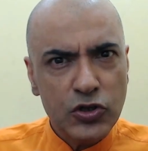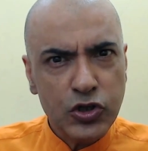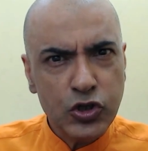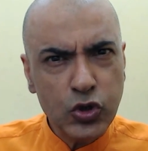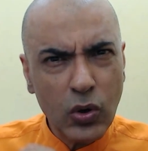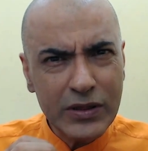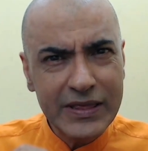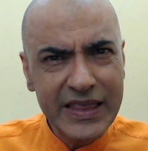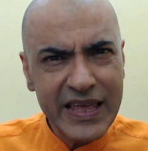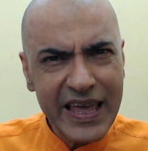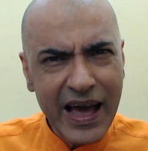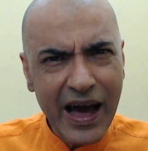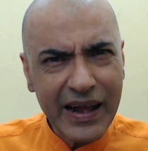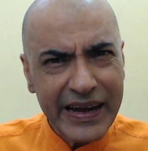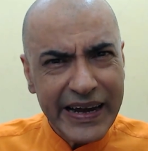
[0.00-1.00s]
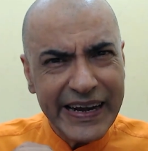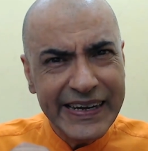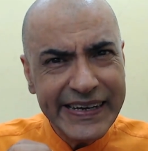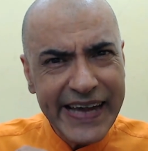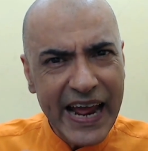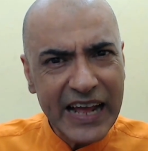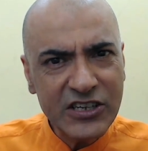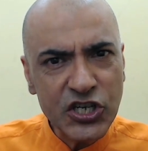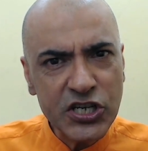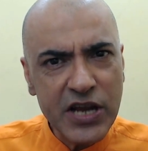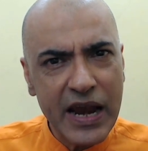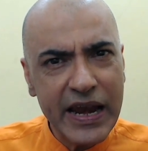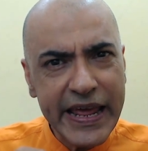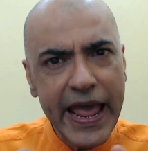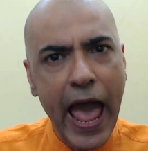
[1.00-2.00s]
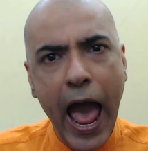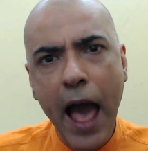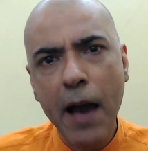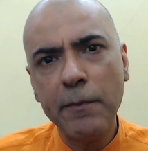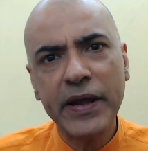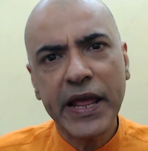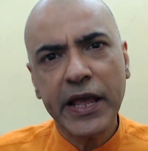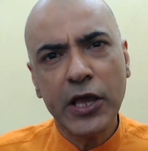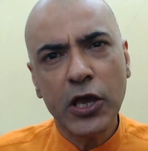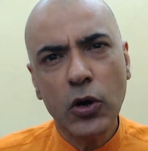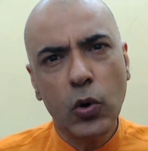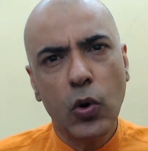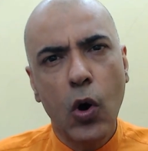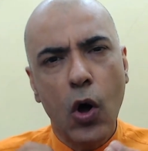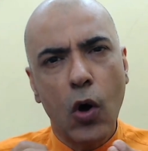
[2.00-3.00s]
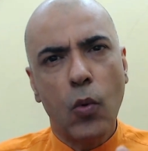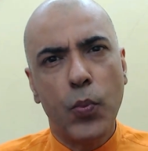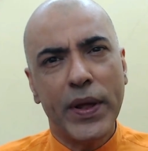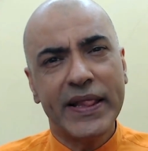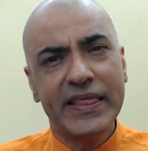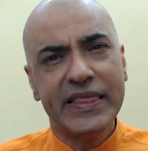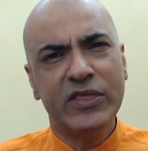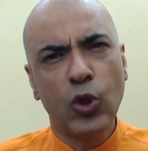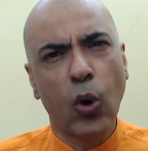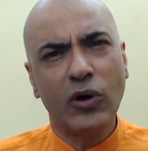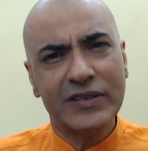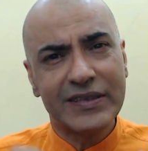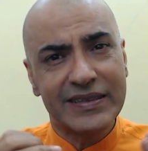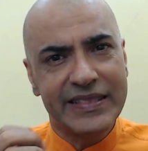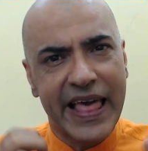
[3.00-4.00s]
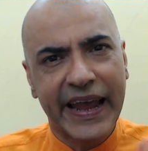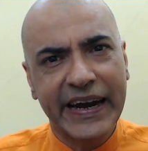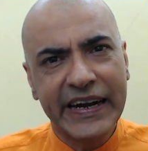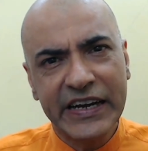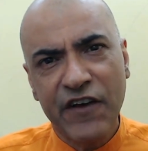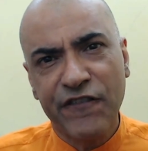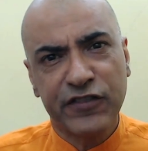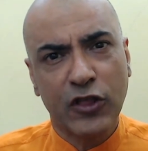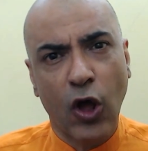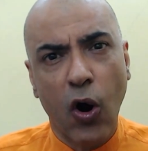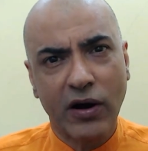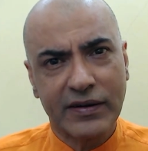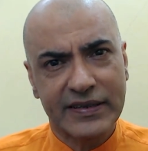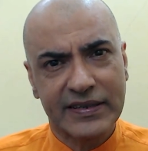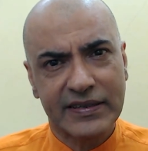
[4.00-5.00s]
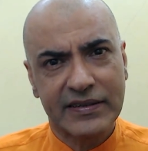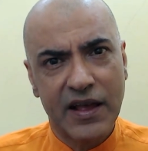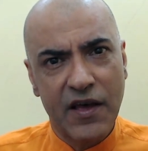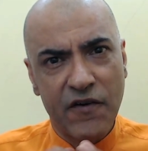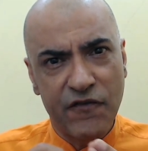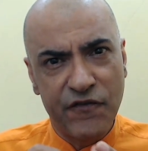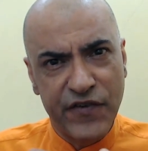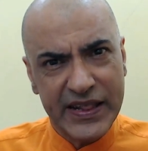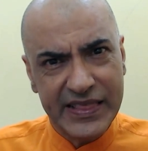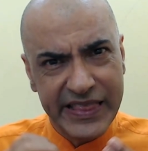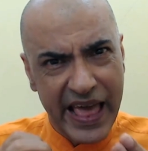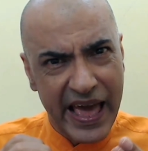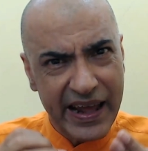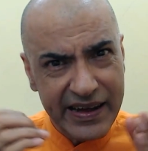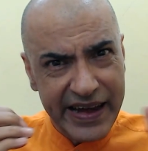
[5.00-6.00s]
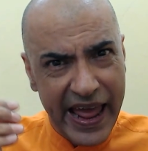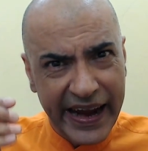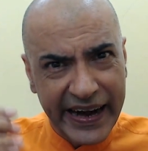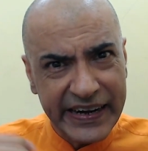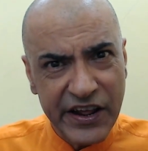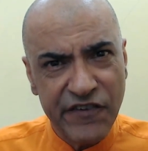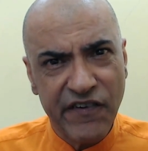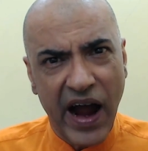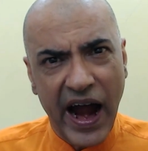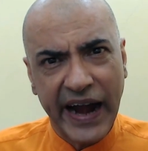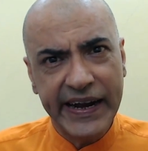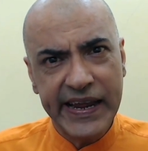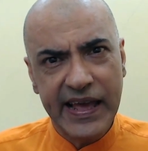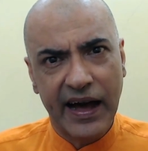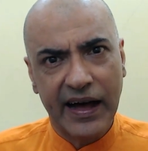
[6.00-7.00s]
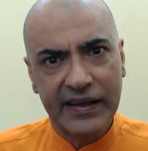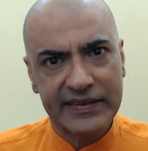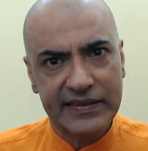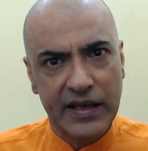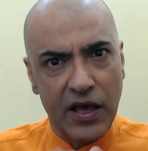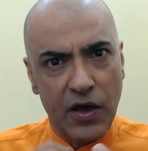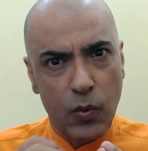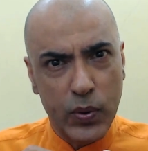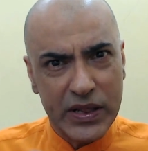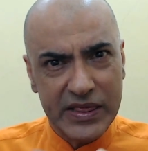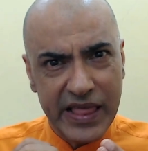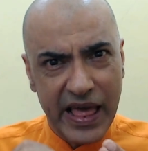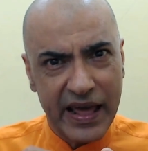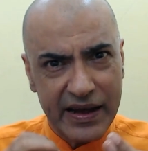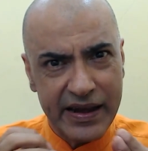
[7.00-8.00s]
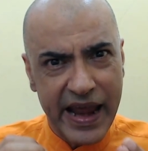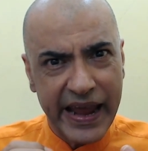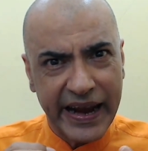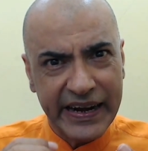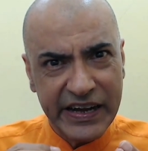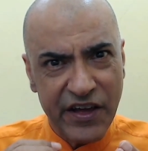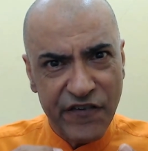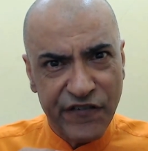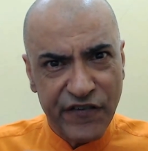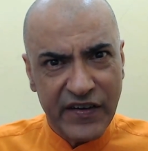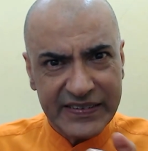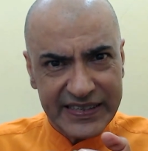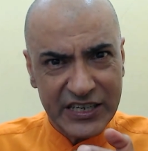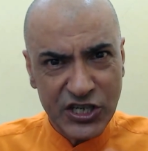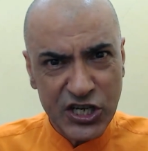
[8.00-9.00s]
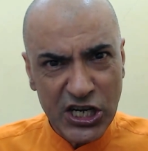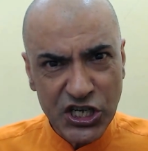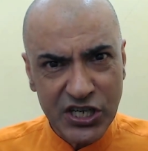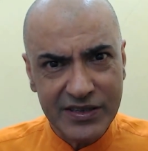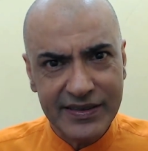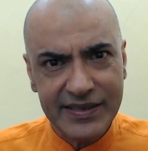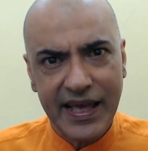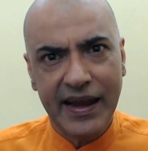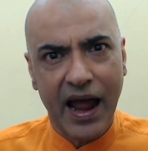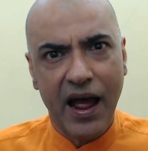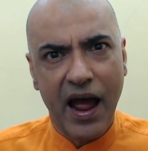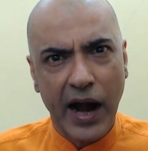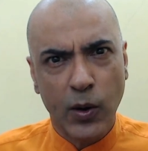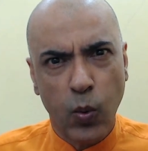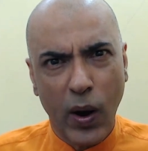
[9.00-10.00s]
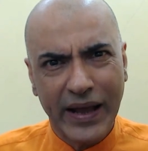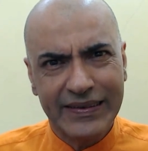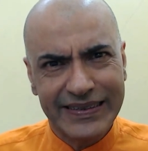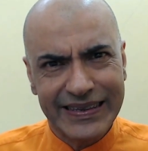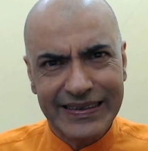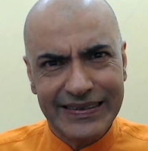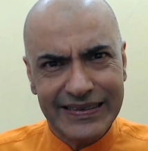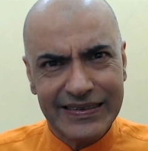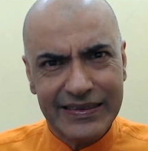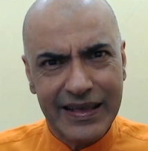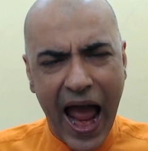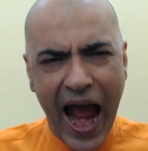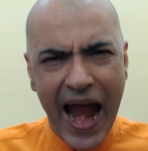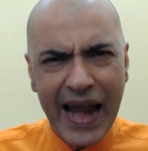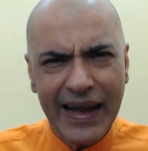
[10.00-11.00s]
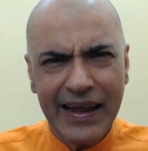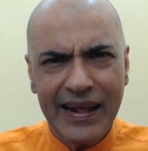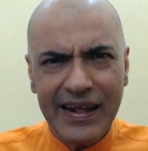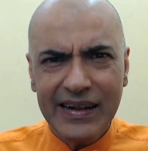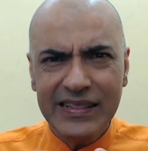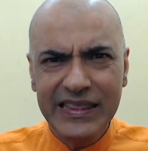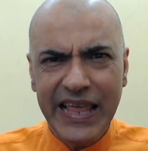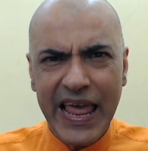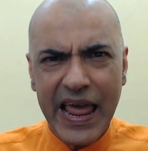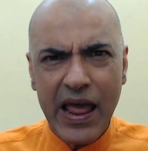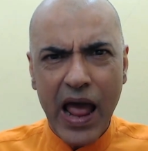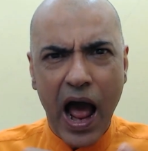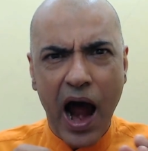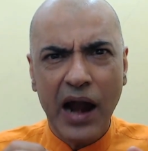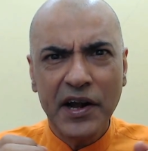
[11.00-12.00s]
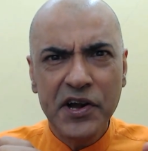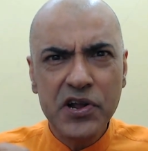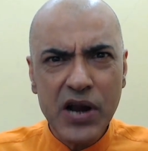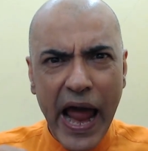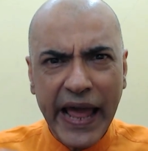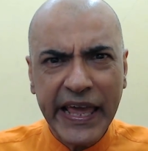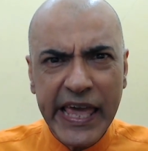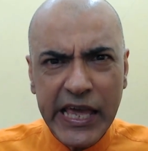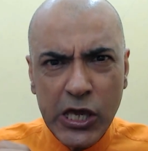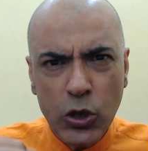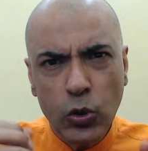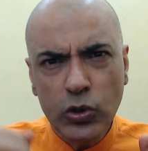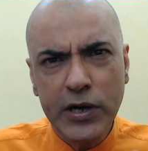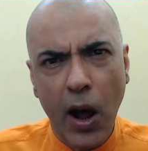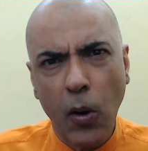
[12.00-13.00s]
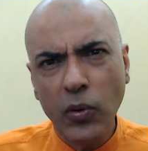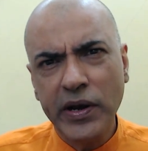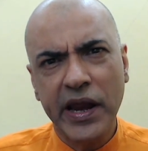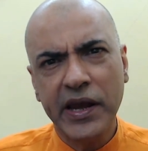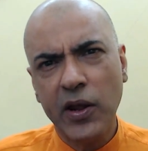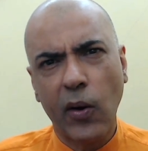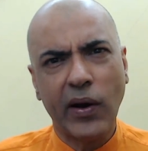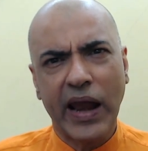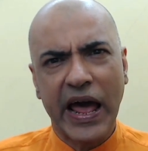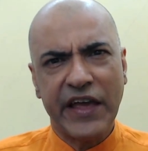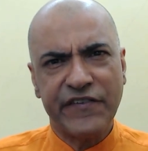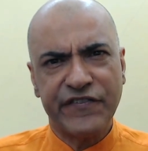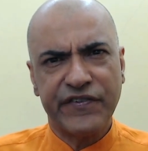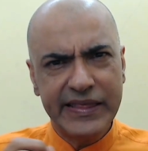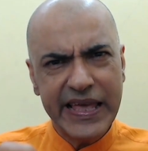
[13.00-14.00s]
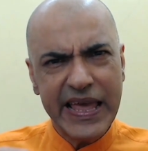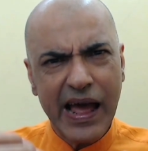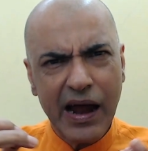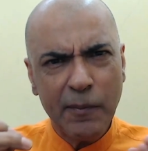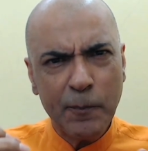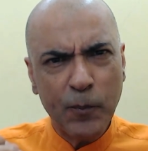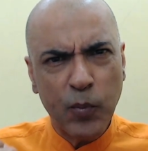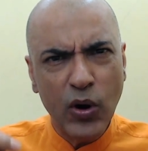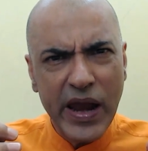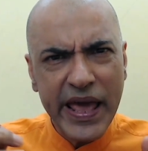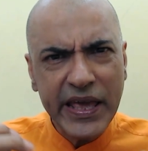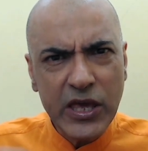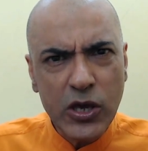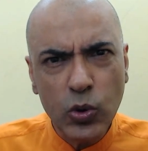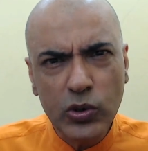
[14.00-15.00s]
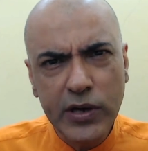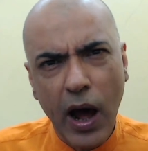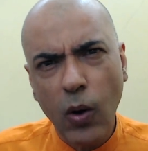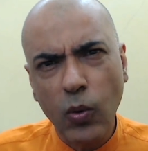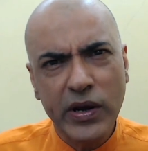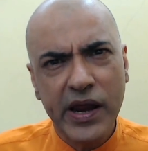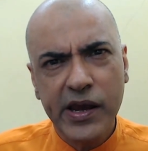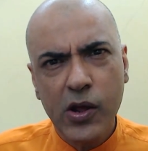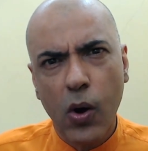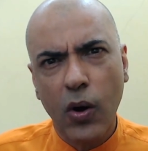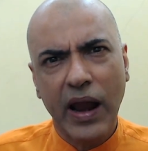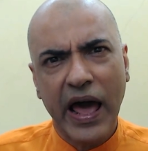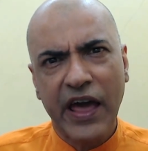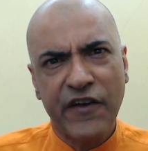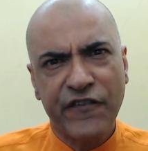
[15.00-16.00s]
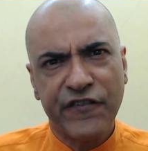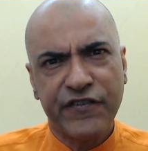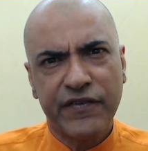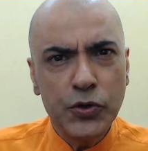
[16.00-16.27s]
So they are intentionally hammering you with those negative thoughts, with their negative ideas, with their negative suggestions and advices, and they are dragging you down in your life. They are pulling you down in your life.